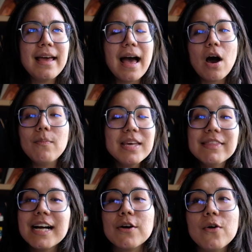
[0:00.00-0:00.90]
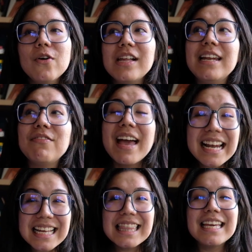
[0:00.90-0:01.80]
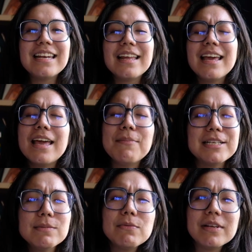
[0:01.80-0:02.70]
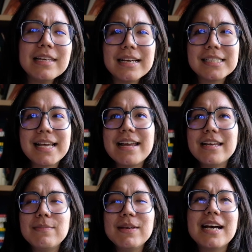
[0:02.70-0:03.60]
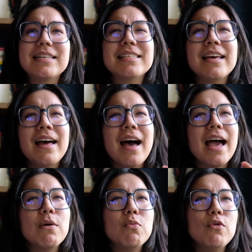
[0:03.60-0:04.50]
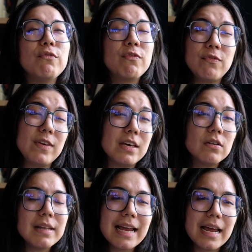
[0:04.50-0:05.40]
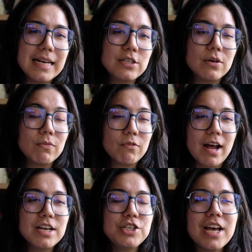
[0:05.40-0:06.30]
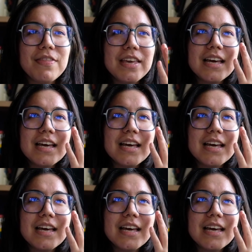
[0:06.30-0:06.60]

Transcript: I'll meet that goal, and if anything, it makes me really excited because I won't feel like I need to rush at the